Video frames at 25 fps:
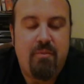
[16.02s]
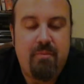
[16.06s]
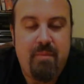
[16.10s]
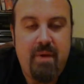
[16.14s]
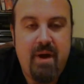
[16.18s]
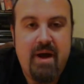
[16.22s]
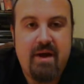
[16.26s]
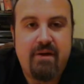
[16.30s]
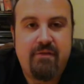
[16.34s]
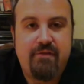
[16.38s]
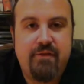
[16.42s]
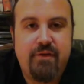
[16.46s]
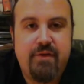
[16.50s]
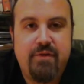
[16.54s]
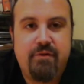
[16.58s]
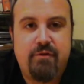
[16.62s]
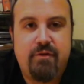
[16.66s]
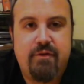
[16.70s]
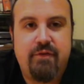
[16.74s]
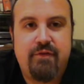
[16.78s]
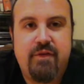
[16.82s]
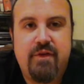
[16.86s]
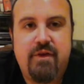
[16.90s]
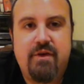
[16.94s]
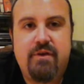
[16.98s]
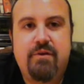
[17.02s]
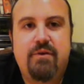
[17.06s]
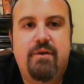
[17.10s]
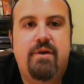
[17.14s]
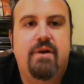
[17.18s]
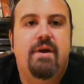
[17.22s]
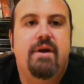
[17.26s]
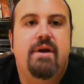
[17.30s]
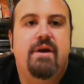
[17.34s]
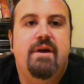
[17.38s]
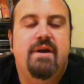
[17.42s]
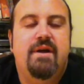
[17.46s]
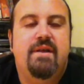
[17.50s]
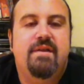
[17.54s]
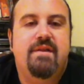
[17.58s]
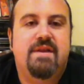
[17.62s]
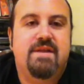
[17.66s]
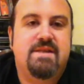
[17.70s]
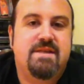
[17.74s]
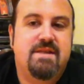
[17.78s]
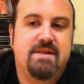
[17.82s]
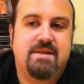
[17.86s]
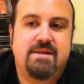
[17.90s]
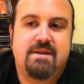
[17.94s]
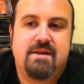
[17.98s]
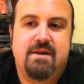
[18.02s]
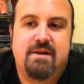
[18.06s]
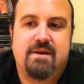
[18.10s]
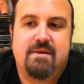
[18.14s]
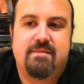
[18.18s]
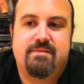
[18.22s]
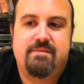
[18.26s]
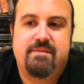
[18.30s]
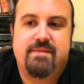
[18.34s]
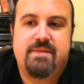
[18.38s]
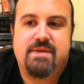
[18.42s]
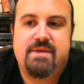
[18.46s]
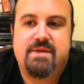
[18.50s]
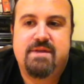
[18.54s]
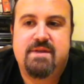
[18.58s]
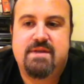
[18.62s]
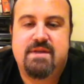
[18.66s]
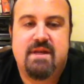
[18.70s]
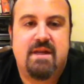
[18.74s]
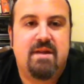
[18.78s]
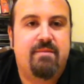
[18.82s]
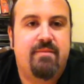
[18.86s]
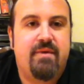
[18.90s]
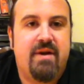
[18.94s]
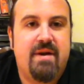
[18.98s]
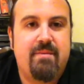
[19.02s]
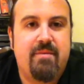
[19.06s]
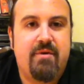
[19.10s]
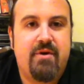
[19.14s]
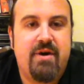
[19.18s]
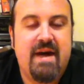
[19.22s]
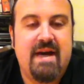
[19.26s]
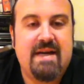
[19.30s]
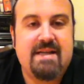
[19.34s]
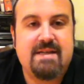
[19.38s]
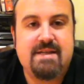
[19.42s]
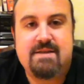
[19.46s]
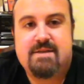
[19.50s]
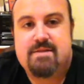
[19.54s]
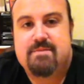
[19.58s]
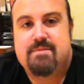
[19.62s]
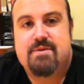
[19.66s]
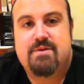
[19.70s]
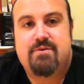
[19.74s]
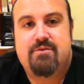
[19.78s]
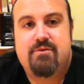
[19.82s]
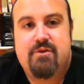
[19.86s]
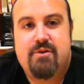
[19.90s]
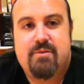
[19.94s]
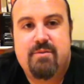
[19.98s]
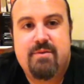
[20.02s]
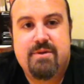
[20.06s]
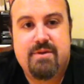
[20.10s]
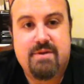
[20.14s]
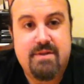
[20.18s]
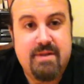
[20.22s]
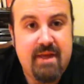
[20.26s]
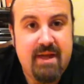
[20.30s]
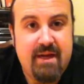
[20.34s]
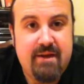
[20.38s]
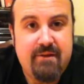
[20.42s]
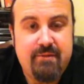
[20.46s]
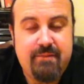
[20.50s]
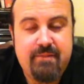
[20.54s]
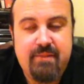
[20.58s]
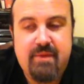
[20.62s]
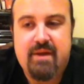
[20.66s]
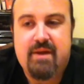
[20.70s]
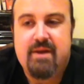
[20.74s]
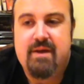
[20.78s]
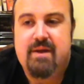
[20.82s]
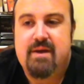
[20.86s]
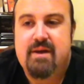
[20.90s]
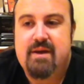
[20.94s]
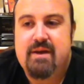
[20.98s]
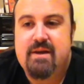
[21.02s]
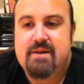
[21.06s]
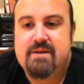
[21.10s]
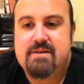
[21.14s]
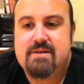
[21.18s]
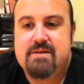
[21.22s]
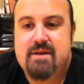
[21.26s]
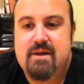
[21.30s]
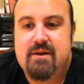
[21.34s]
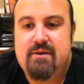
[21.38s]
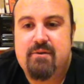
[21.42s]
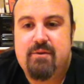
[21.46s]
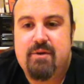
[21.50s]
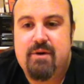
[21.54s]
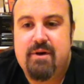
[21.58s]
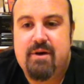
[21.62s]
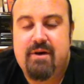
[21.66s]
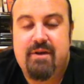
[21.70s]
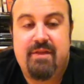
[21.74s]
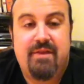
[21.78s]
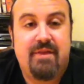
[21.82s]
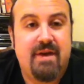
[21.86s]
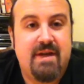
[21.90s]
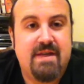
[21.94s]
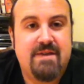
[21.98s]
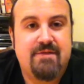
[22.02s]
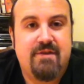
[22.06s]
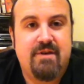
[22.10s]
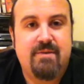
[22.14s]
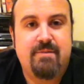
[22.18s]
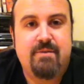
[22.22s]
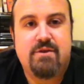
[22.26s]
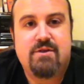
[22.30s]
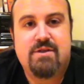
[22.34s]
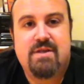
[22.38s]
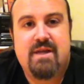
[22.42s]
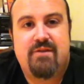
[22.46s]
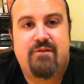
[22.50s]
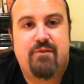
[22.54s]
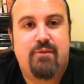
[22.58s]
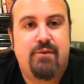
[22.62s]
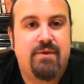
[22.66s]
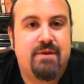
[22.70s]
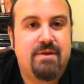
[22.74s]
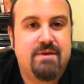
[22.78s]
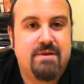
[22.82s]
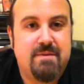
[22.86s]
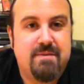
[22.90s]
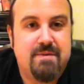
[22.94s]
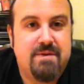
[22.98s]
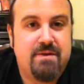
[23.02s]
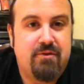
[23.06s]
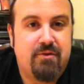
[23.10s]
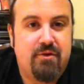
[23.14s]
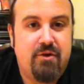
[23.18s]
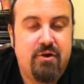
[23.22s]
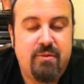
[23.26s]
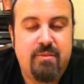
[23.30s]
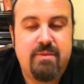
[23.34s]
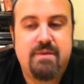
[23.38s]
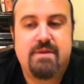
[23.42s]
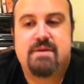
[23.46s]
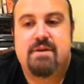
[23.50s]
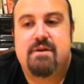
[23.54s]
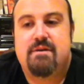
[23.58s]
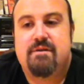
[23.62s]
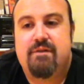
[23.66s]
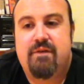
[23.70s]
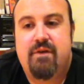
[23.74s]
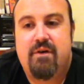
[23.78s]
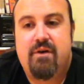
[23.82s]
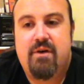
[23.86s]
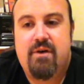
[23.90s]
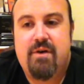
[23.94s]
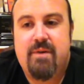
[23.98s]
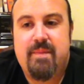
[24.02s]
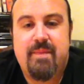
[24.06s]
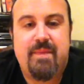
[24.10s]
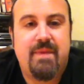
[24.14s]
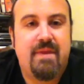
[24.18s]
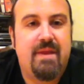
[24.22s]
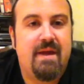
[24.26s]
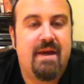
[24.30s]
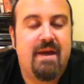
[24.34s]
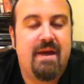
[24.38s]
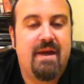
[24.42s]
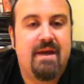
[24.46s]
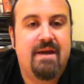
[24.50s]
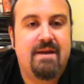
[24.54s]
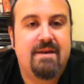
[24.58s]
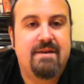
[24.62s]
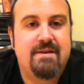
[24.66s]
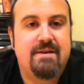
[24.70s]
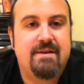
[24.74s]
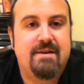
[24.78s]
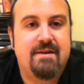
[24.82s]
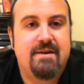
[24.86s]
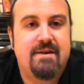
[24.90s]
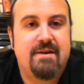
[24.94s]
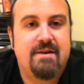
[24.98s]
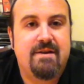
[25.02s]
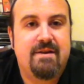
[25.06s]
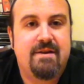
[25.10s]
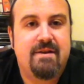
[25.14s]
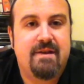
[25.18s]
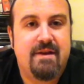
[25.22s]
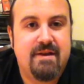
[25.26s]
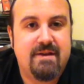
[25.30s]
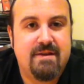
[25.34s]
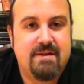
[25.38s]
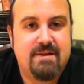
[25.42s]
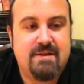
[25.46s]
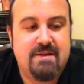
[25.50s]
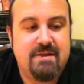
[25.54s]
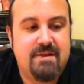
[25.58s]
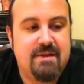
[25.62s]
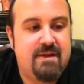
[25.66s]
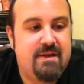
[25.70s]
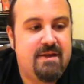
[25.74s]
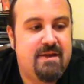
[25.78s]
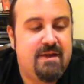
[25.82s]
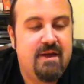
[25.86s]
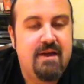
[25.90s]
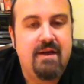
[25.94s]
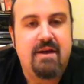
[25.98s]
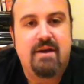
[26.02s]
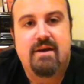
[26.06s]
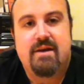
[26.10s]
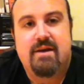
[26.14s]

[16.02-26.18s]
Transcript: Rob back for another review. This is to celebrate my 80 subscribers now. So thanks very much to everyone that's subscribed so far, and thanks to the